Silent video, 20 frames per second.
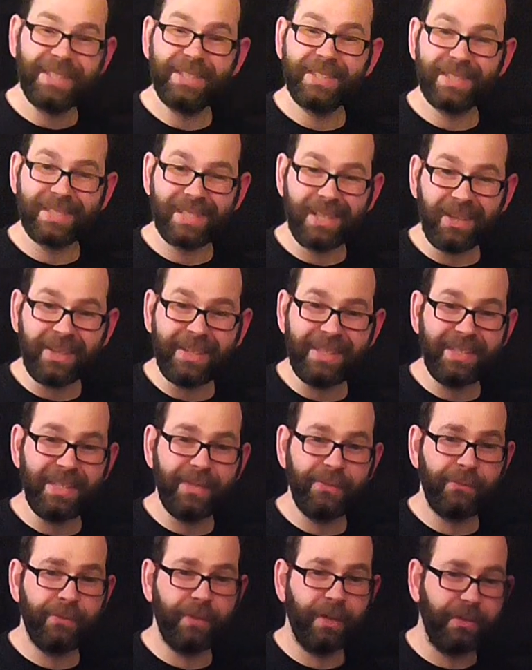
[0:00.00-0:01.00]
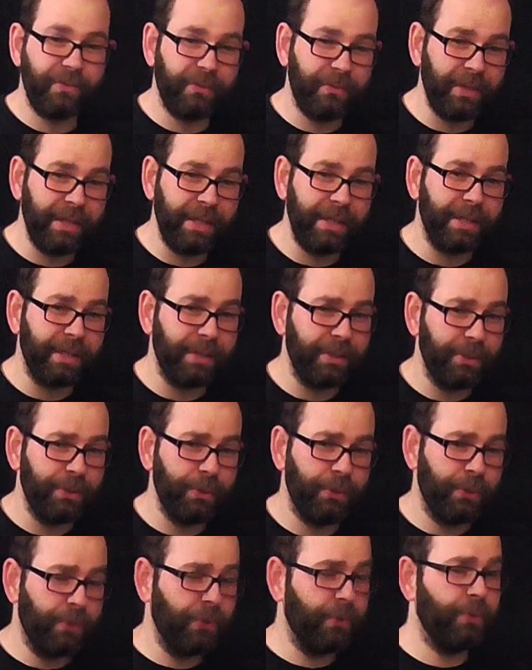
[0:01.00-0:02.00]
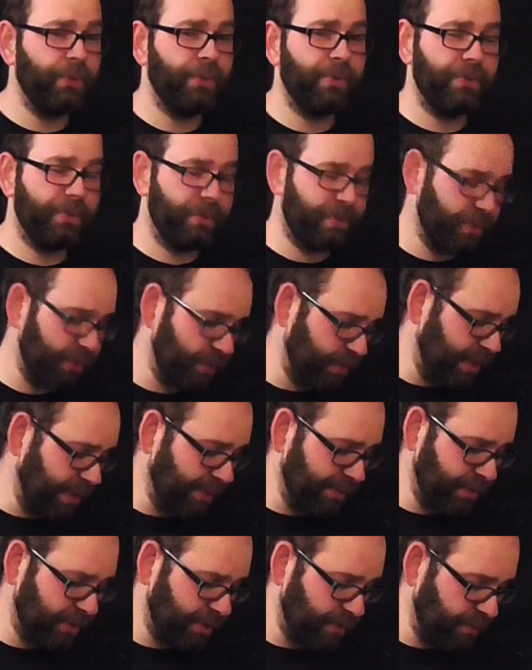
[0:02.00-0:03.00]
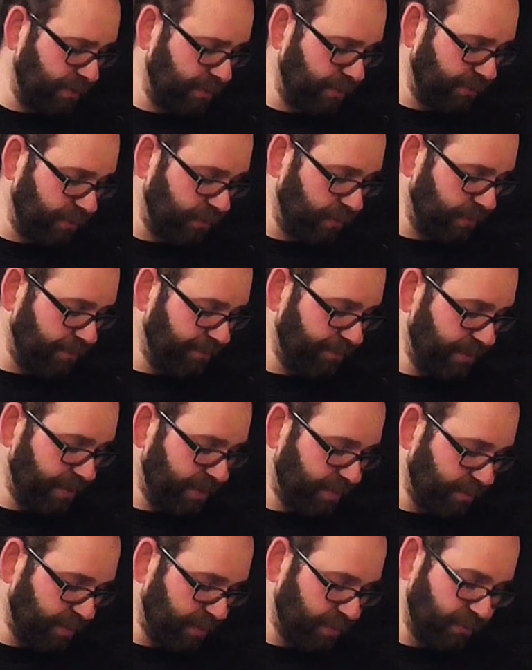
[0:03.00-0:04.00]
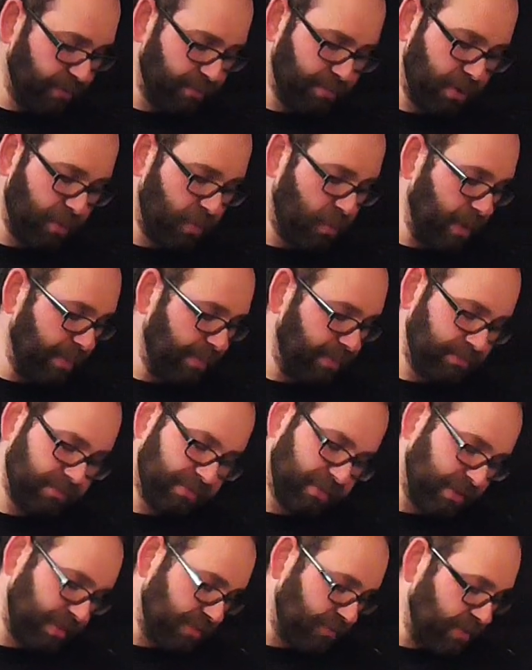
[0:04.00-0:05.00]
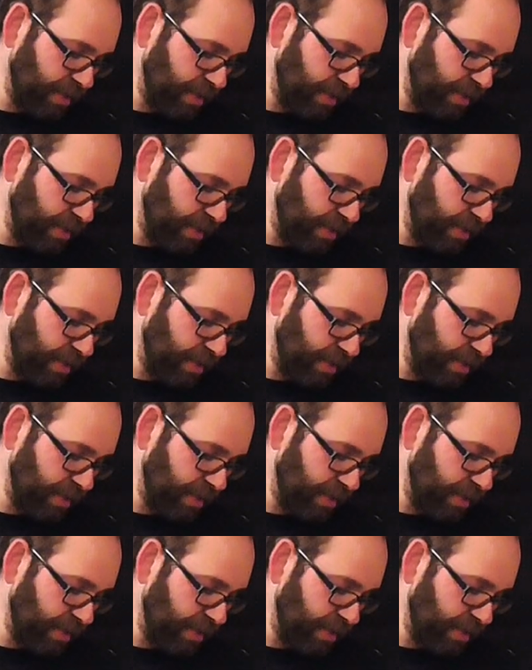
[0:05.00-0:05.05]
Slightly different, I think you couldn't do damage to it before, but with a bolt weapon it doesn't